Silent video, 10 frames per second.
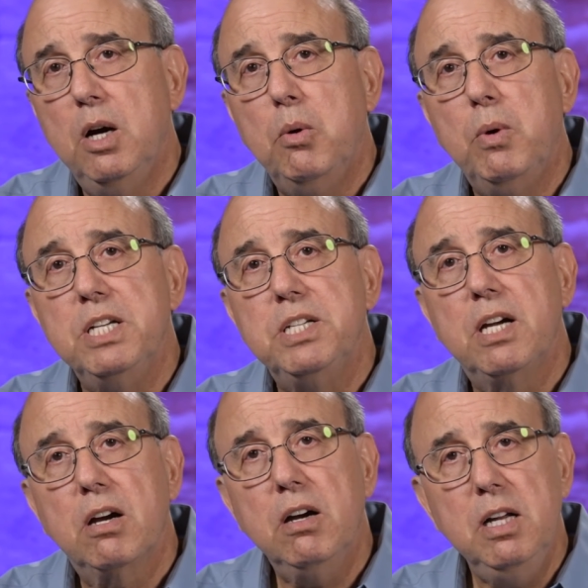When she
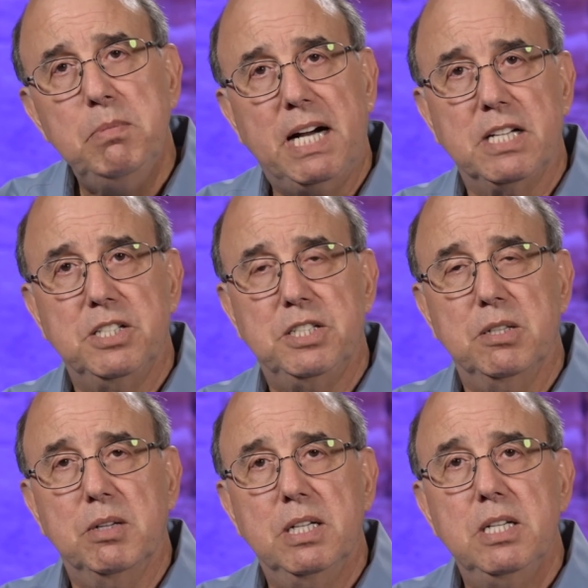heard about
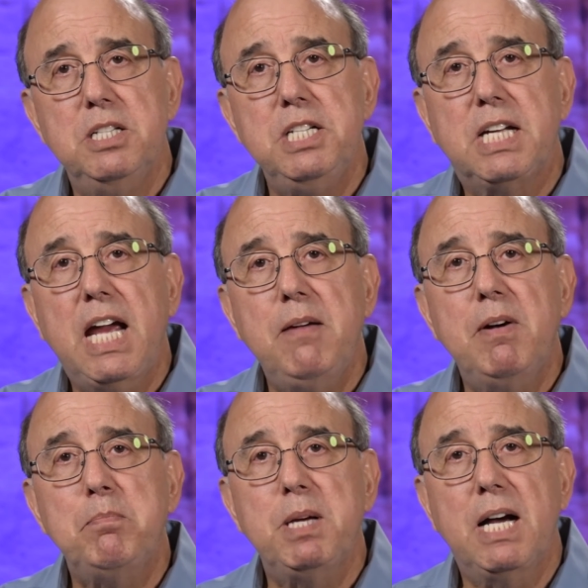Yeshua, she came
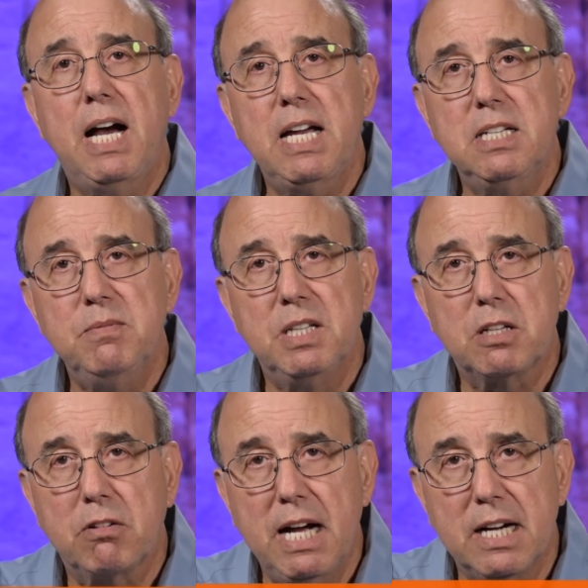up behind him in the
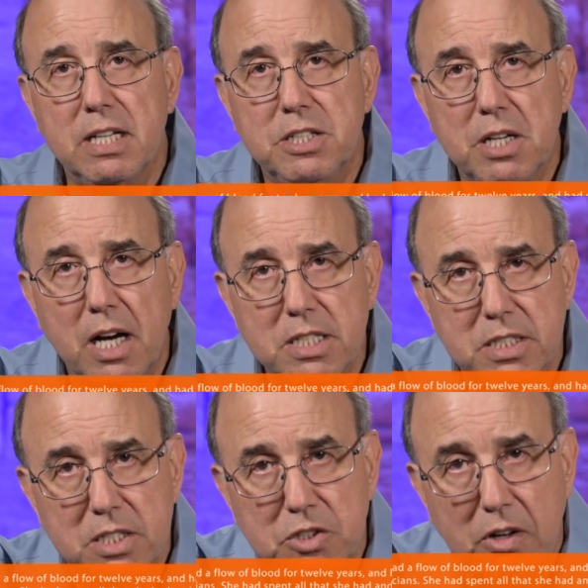crowd and touched
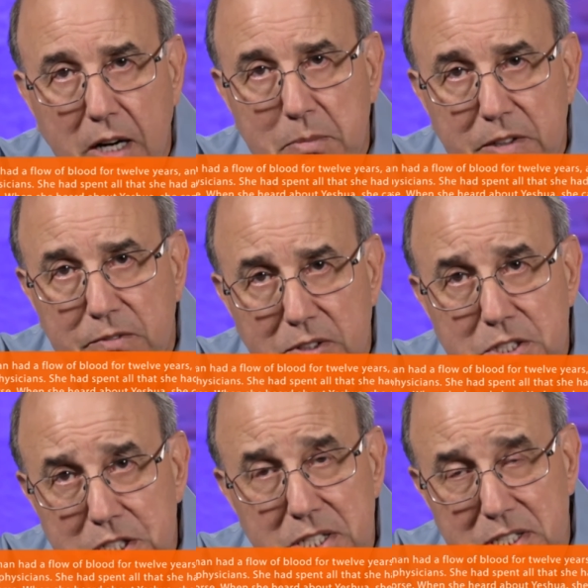his garment, for
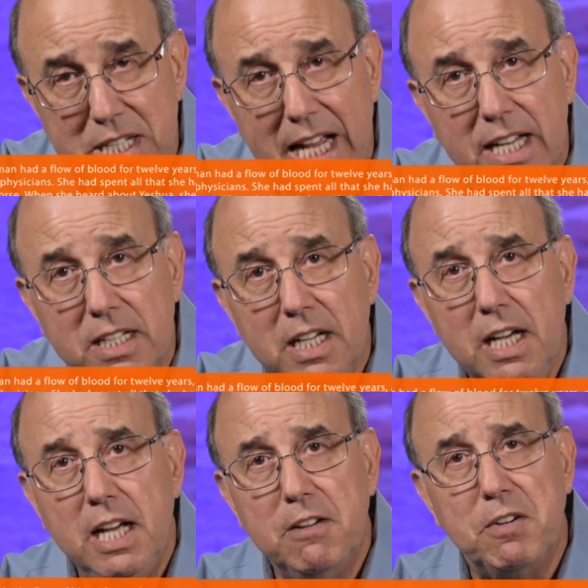she said,
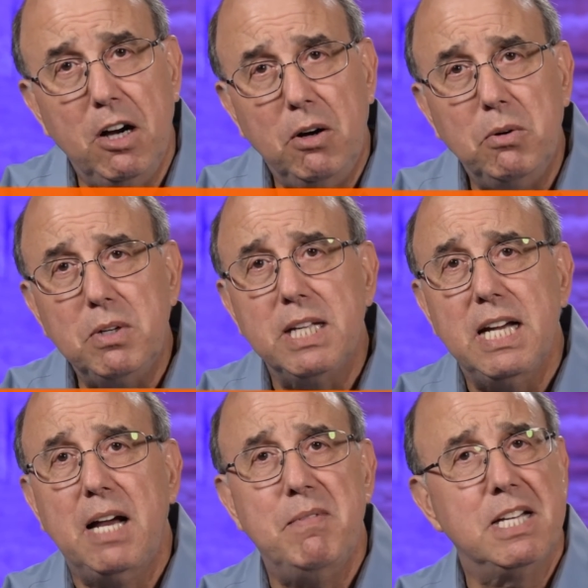if only
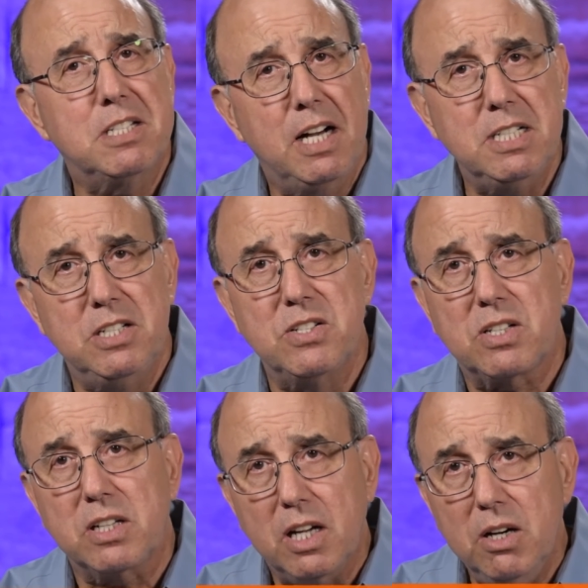I may touch his
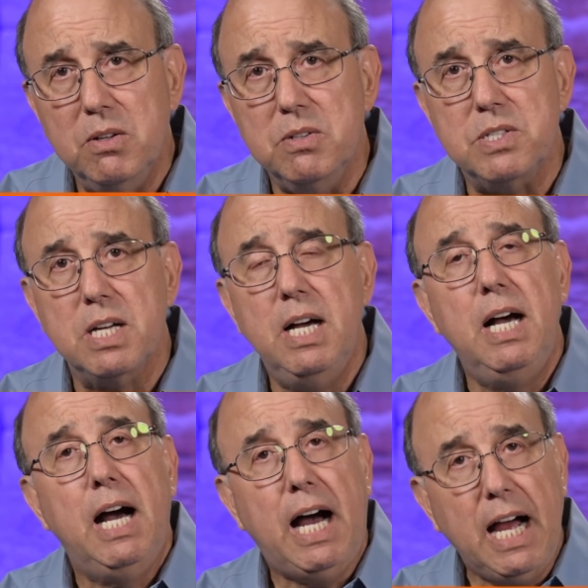clothes,
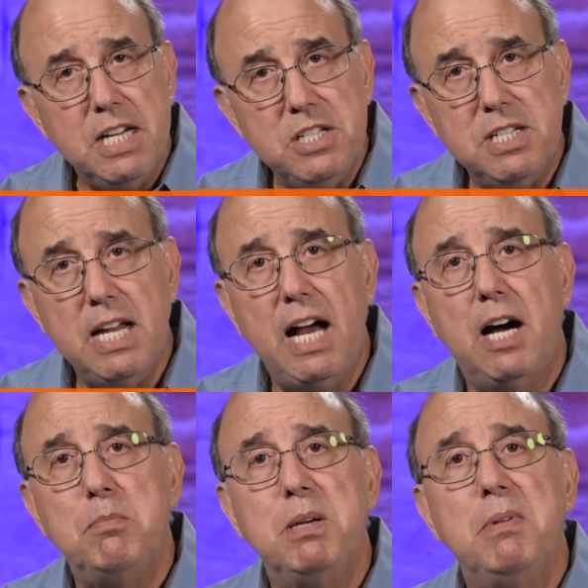I
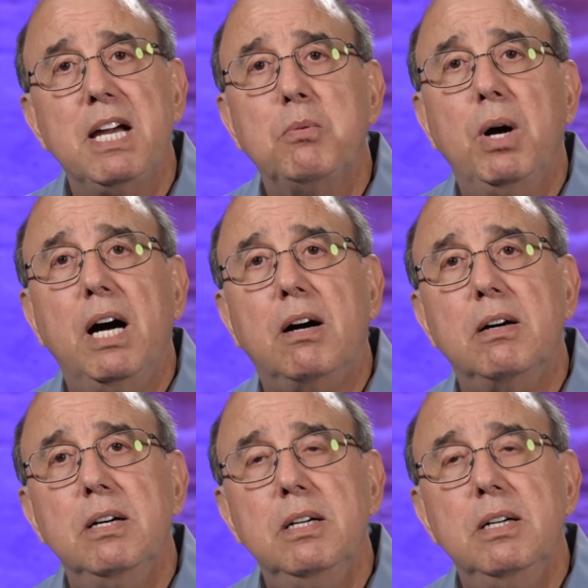shall be made well.